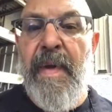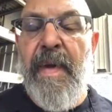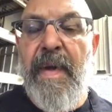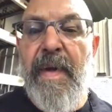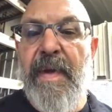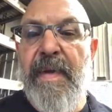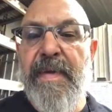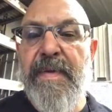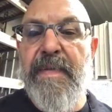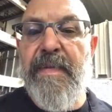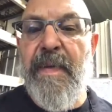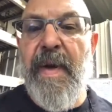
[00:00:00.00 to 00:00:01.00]

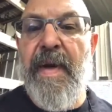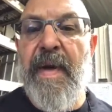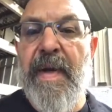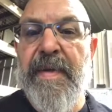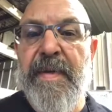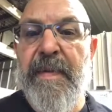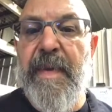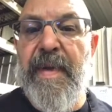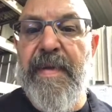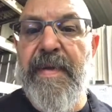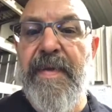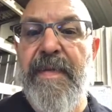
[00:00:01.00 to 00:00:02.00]
He's writing
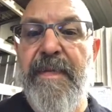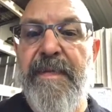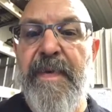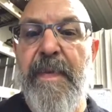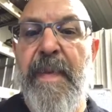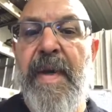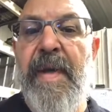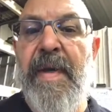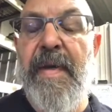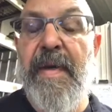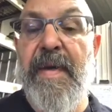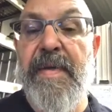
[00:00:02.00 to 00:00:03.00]
estimates for
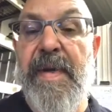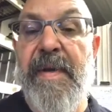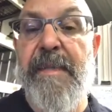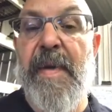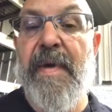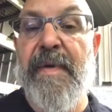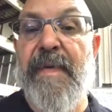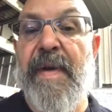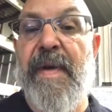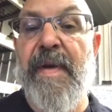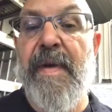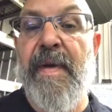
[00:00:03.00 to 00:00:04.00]
me because I've been over
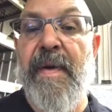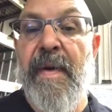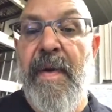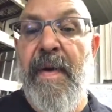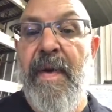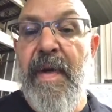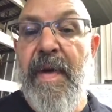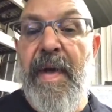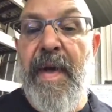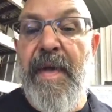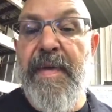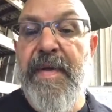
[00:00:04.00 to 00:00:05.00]
here
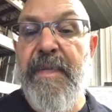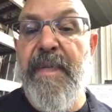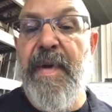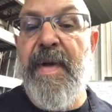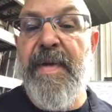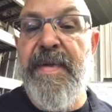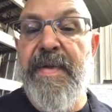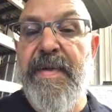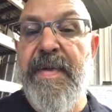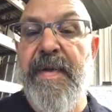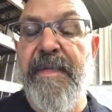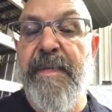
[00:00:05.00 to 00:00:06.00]
getting some production
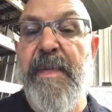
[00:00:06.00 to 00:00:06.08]
stuff